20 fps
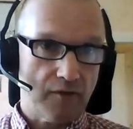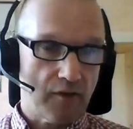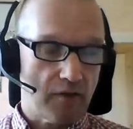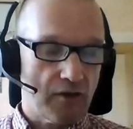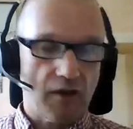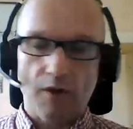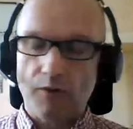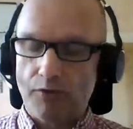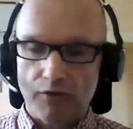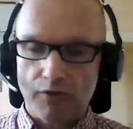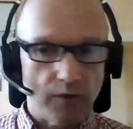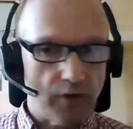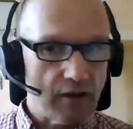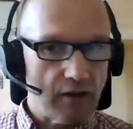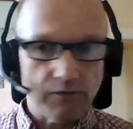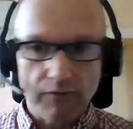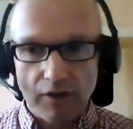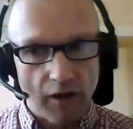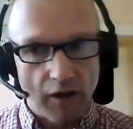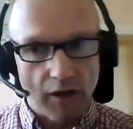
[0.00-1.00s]
go through the
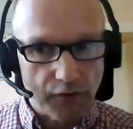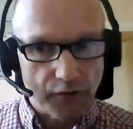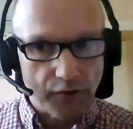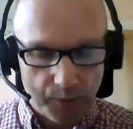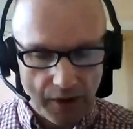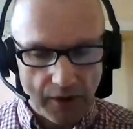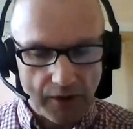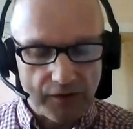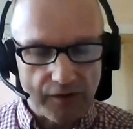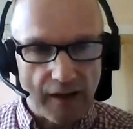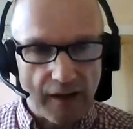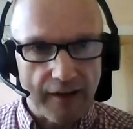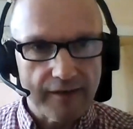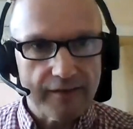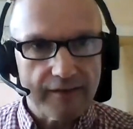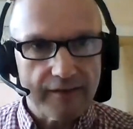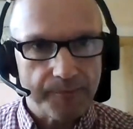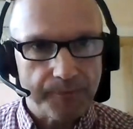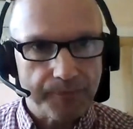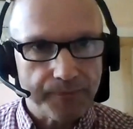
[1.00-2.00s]
obvious process.